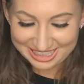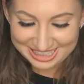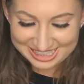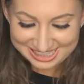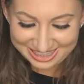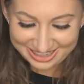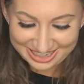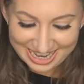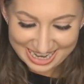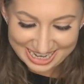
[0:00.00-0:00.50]
So
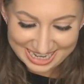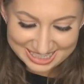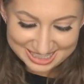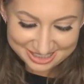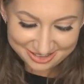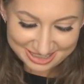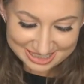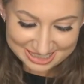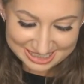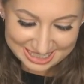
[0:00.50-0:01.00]
yeah, let's
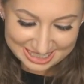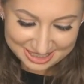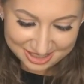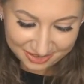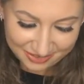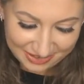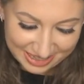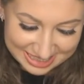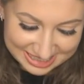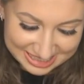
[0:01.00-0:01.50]
scratch these off
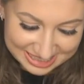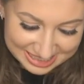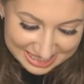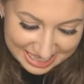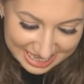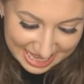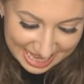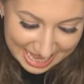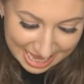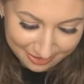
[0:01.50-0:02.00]
and
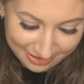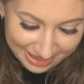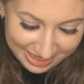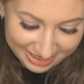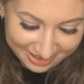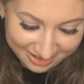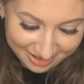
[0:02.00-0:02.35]
see how it